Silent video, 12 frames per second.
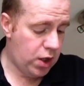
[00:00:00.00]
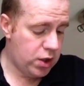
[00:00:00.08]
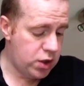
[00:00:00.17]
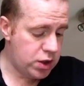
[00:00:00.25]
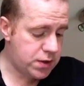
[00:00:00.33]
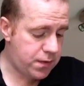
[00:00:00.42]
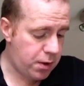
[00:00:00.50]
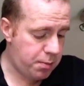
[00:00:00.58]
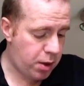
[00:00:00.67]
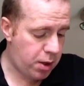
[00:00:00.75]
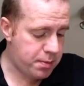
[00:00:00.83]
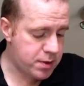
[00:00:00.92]
use for the
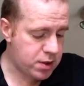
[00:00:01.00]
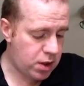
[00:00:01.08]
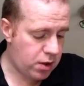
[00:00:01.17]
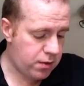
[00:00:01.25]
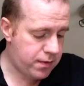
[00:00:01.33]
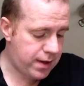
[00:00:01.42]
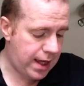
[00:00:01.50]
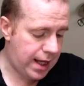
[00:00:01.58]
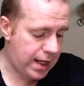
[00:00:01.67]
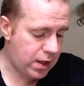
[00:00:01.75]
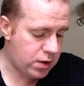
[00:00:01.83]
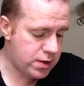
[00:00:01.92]
purpose of
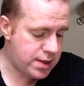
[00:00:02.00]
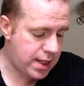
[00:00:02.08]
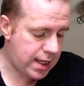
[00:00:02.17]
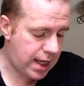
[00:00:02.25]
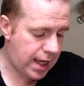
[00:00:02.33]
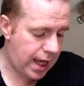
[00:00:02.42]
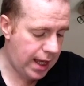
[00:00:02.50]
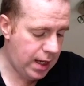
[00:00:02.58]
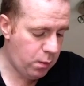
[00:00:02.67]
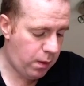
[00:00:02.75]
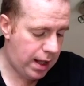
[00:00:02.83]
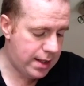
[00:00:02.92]
killing or taking any
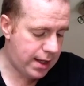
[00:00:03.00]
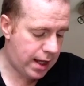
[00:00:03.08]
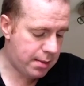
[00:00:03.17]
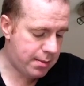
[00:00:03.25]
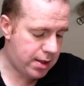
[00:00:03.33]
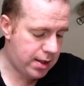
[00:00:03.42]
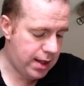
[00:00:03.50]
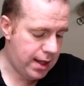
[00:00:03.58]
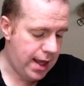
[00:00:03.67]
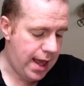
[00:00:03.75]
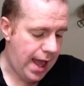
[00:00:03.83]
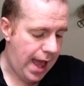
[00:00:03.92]
wild animal,
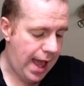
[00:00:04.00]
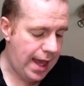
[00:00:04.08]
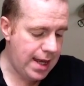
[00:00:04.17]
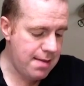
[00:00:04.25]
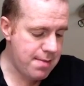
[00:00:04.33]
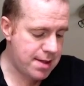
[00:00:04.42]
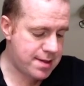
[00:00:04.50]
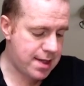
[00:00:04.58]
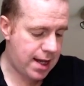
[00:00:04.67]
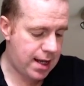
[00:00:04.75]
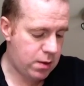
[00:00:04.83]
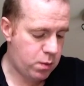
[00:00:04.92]
any
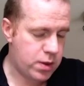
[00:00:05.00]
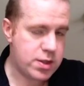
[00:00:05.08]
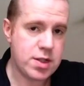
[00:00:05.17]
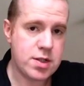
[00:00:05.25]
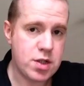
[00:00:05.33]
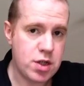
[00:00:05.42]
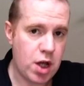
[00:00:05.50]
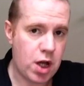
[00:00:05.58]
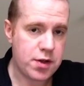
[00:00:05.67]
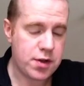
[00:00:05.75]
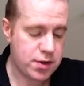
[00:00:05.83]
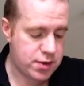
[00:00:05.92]
missile which is
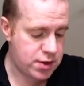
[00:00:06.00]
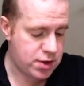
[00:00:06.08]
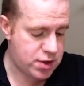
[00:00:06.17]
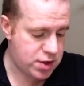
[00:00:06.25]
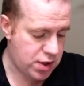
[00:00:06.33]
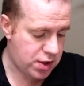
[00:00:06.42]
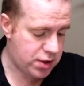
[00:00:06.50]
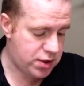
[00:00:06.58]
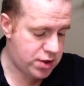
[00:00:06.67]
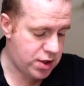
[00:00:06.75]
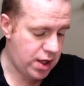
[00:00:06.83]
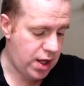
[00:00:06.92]
not
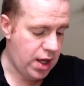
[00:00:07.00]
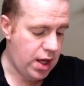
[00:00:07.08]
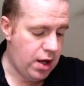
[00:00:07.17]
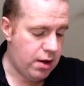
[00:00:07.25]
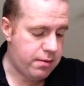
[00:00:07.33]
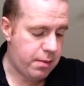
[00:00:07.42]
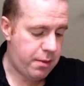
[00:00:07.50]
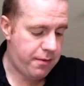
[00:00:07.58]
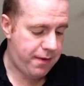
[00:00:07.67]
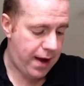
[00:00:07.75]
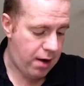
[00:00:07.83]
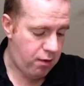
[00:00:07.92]
discharged from a
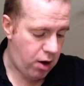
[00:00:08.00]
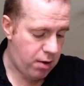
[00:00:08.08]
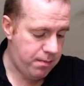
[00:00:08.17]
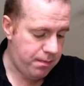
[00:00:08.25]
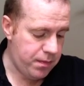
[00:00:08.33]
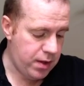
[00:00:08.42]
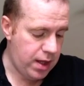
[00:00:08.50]
firearm,